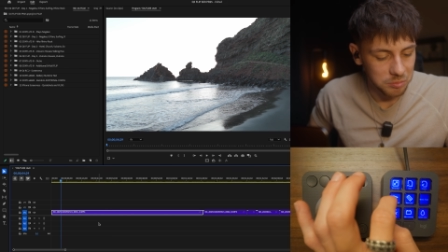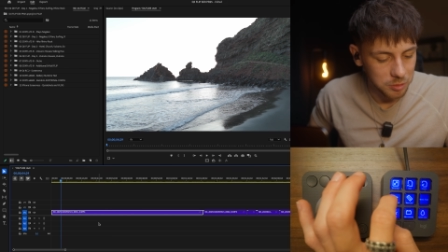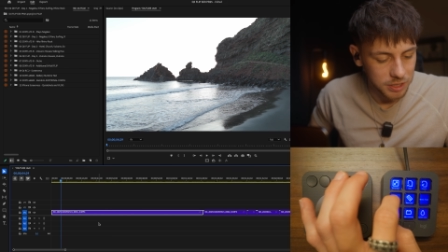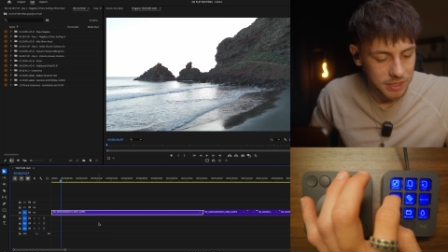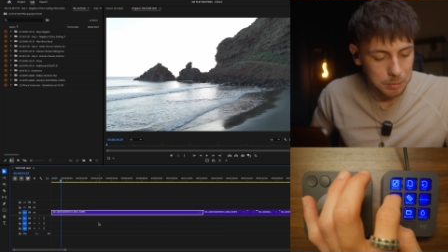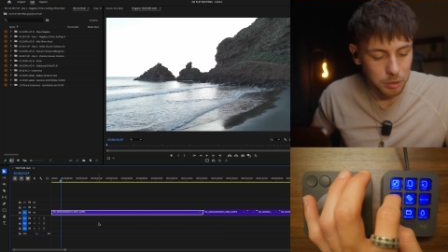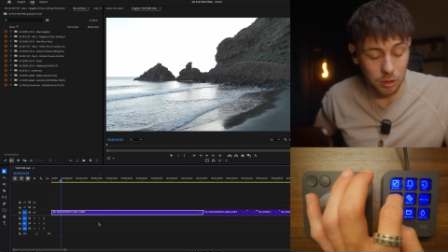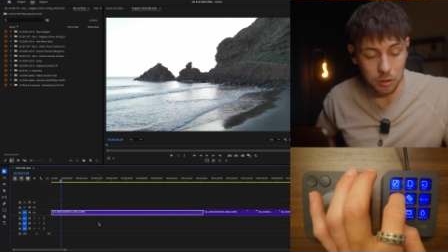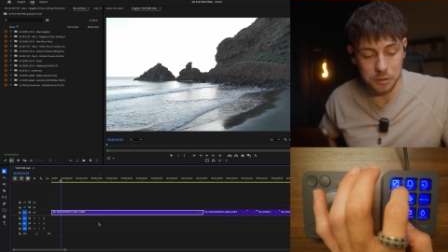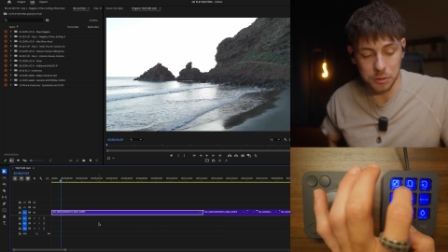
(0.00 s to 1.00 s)
for example,
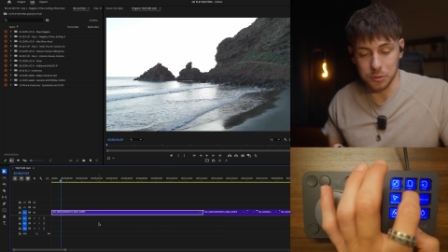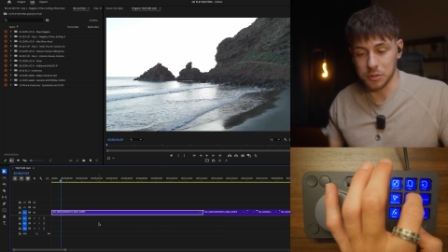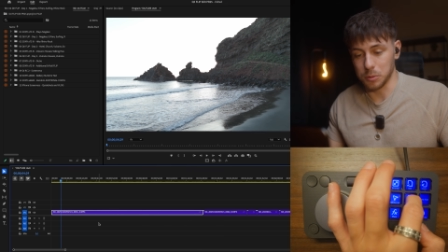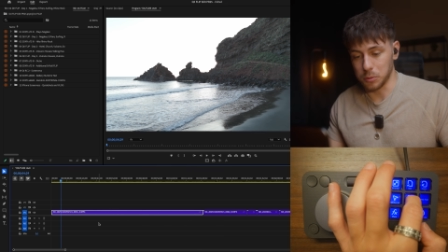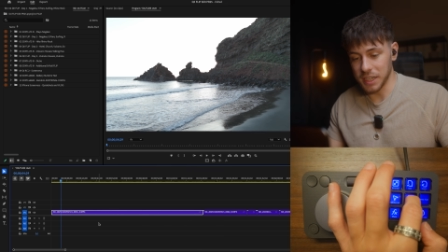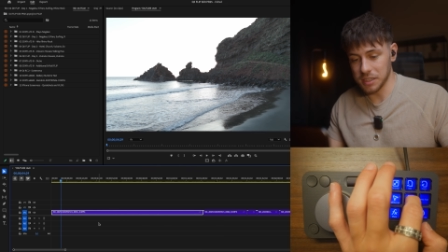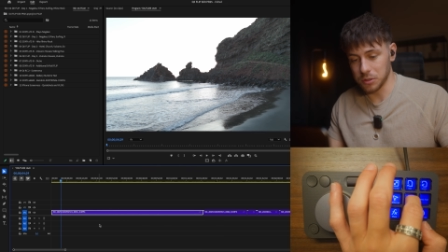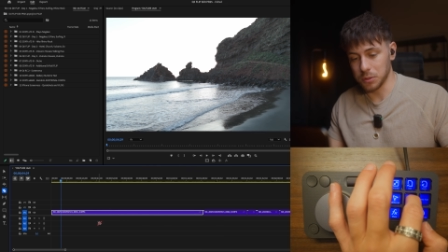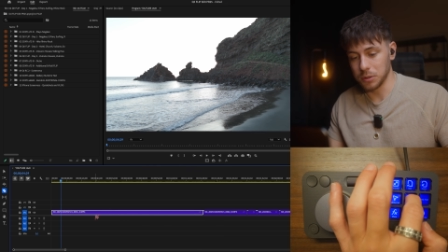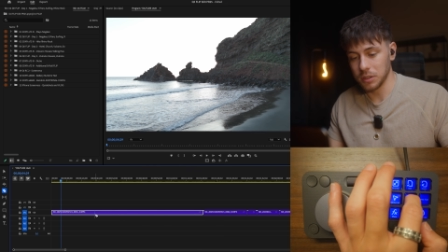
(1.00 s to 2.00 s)
also use the razor
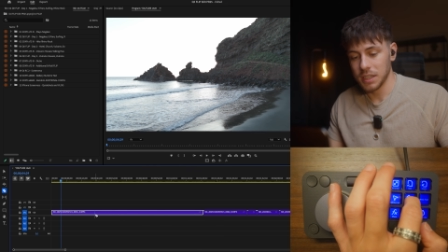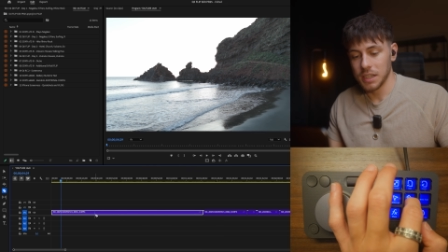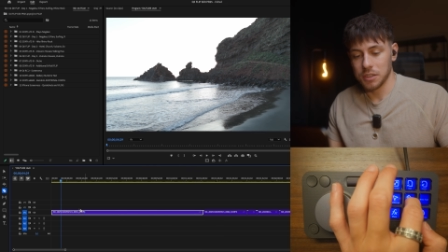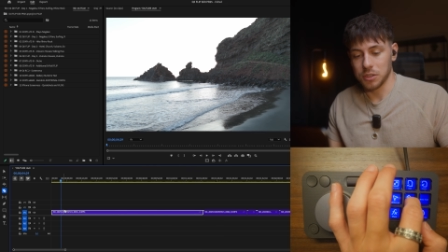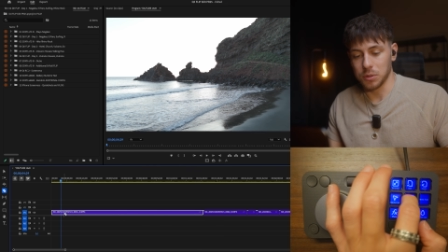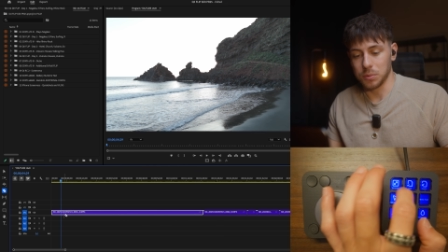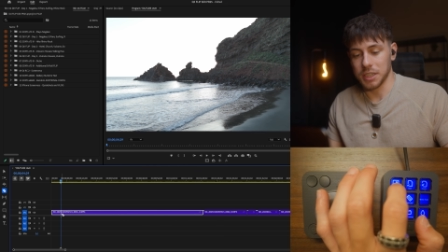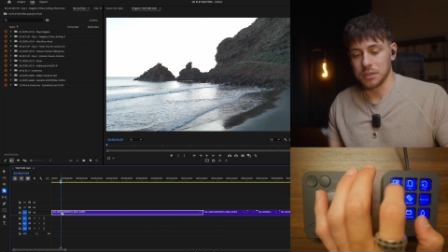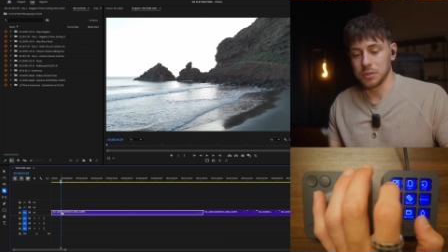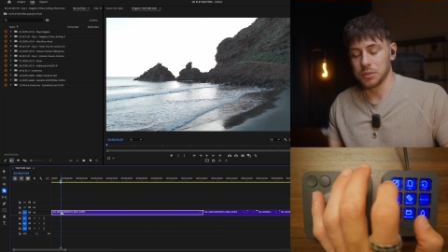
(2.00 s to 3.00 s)
tool, so we
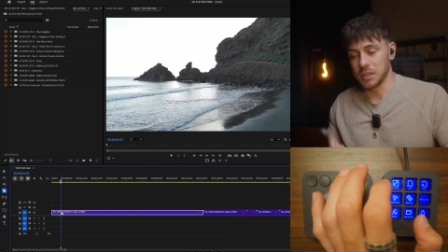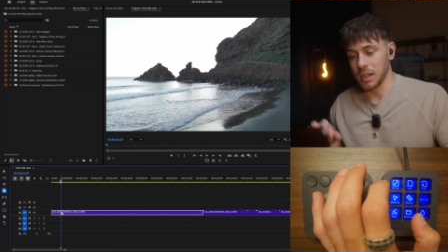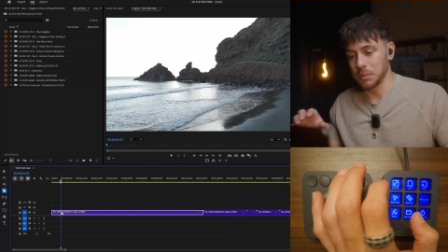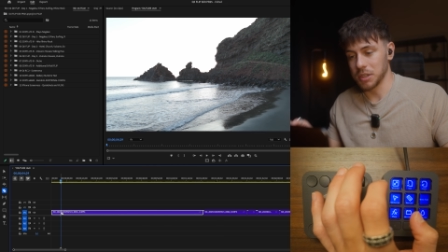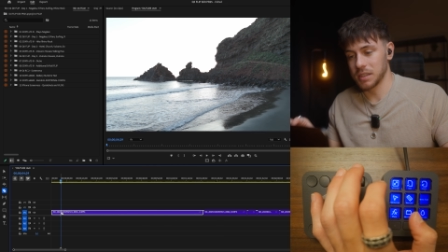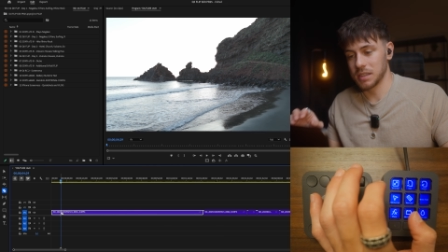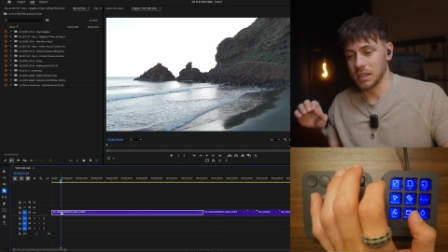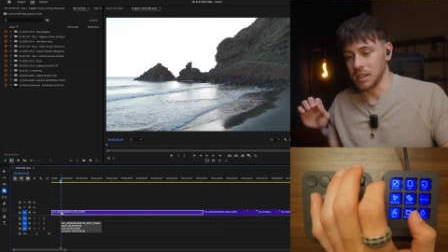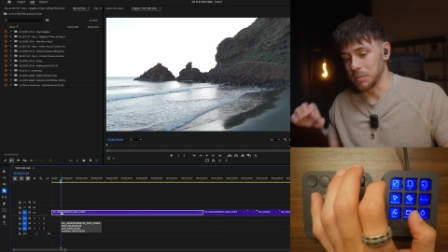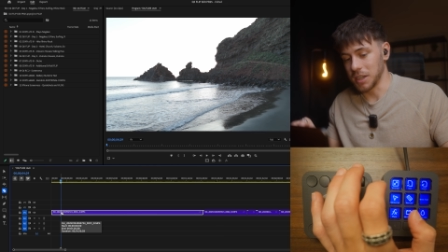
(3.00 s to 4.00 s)
can use the
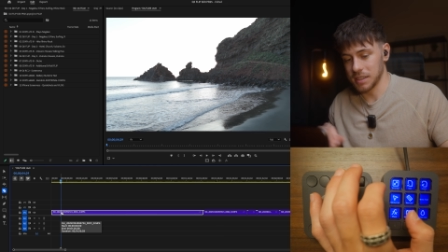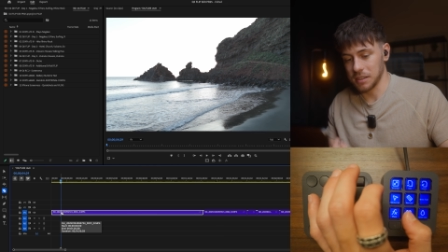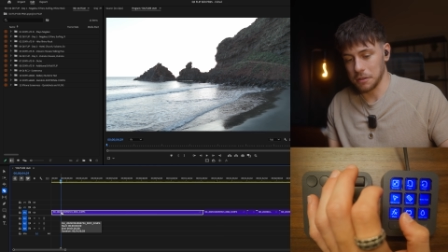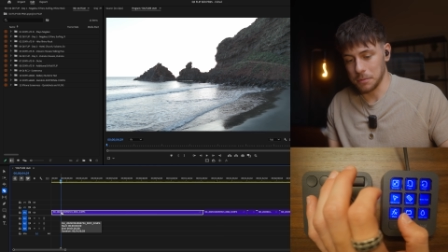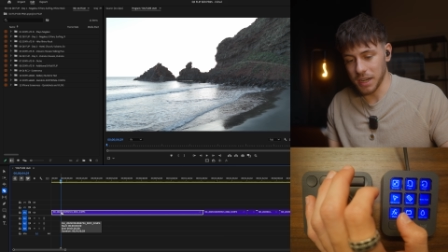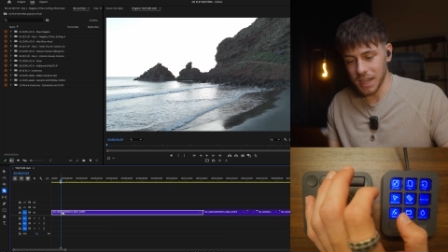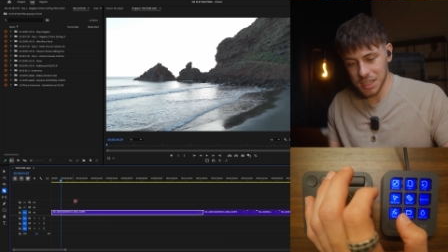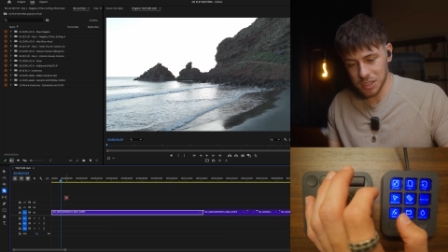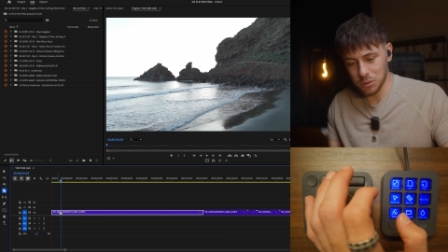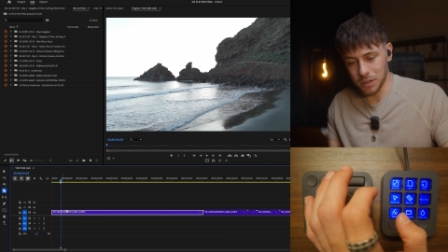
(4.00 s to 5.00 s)
MX Master
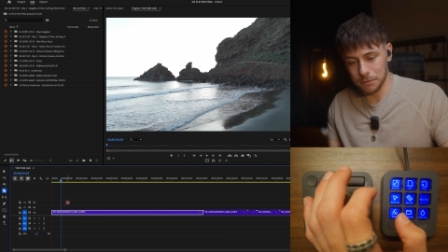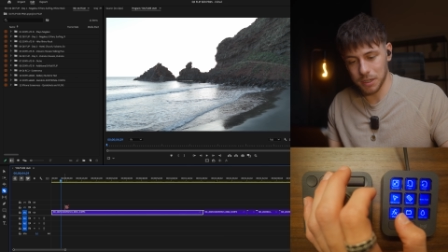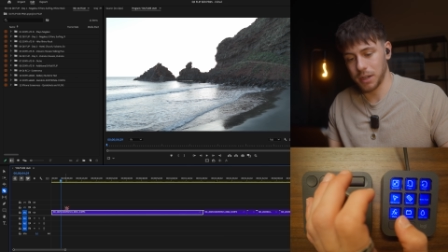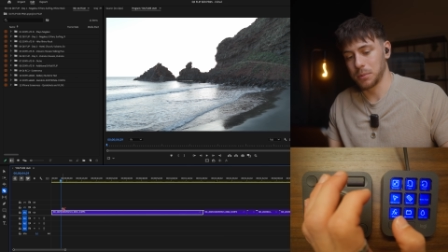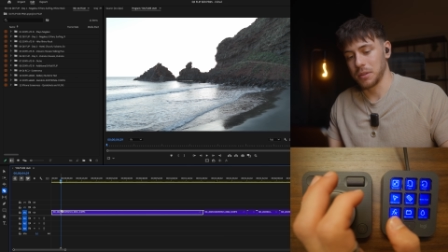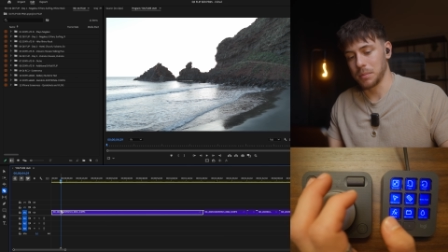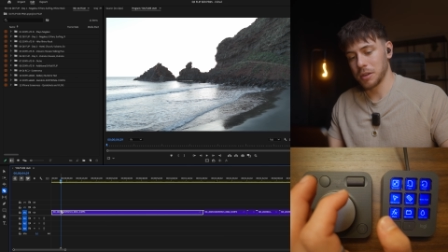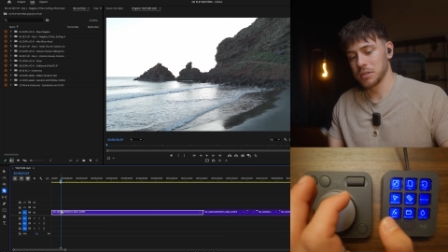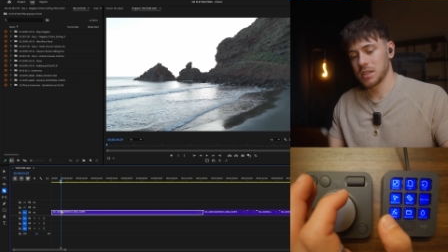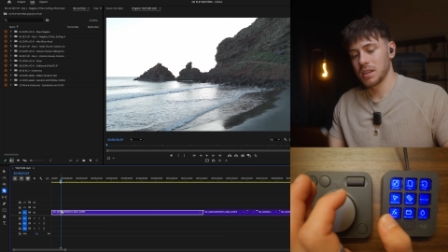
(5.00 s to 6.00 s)
3S to navigate with the
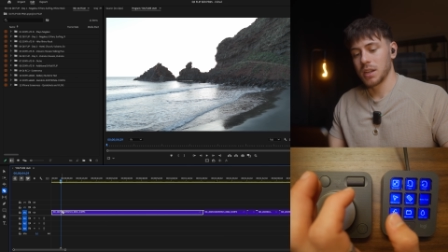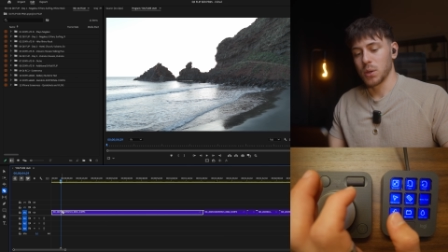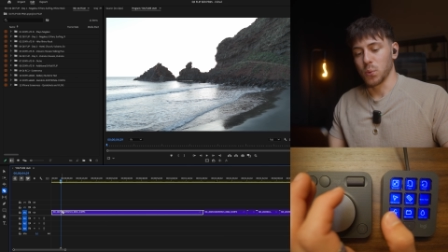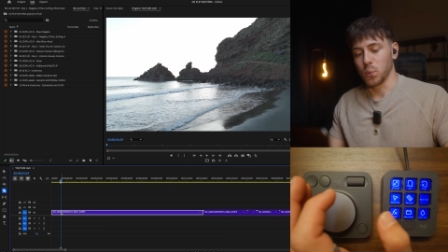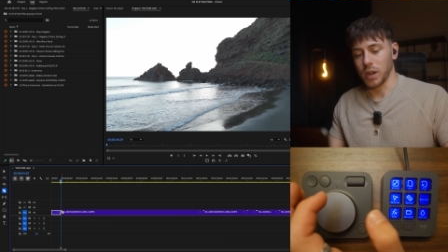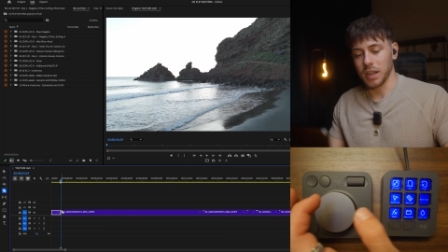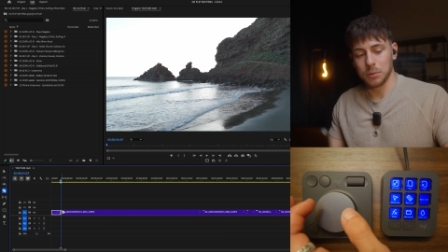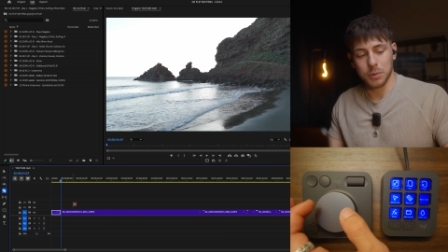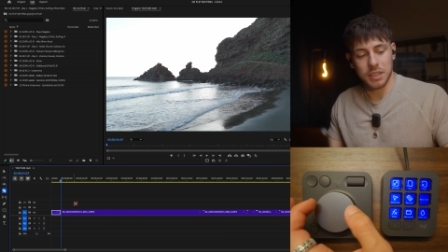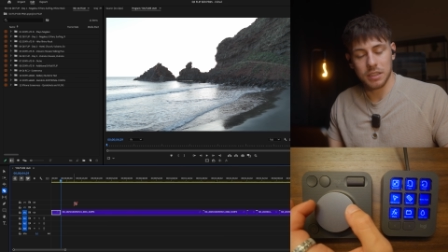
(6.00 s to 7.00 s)
mouse
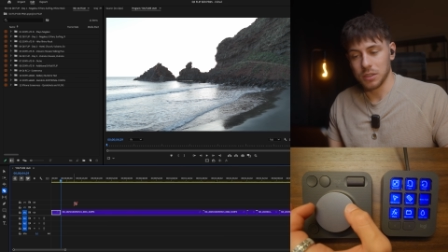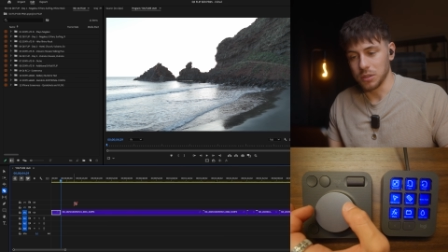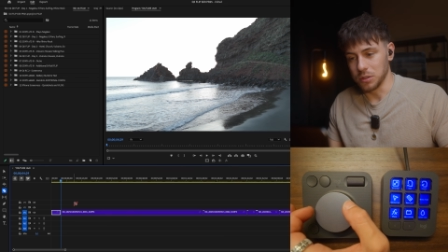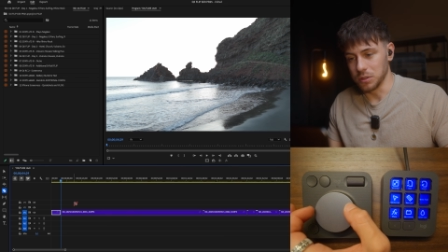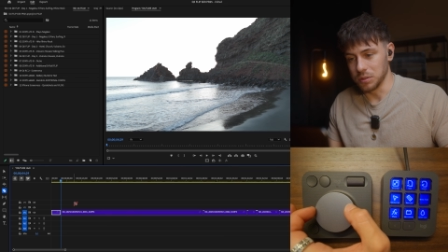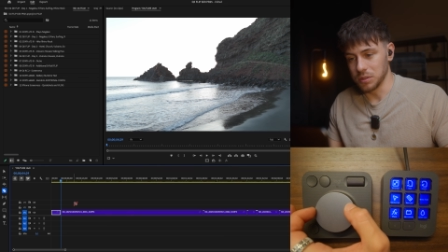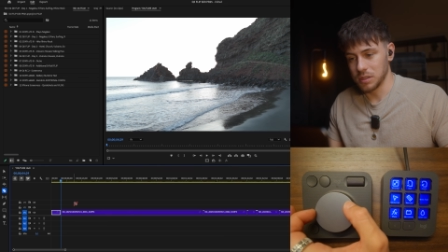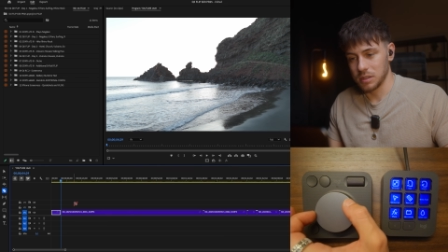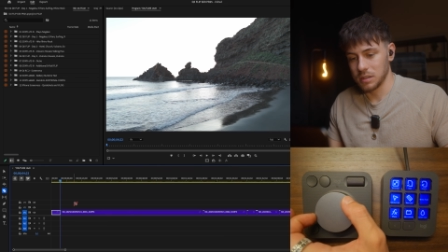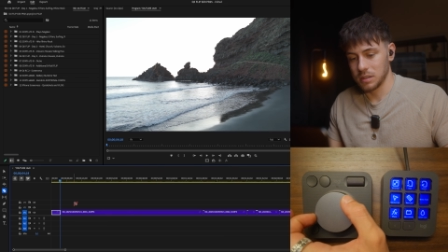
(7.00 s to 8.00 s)
while we use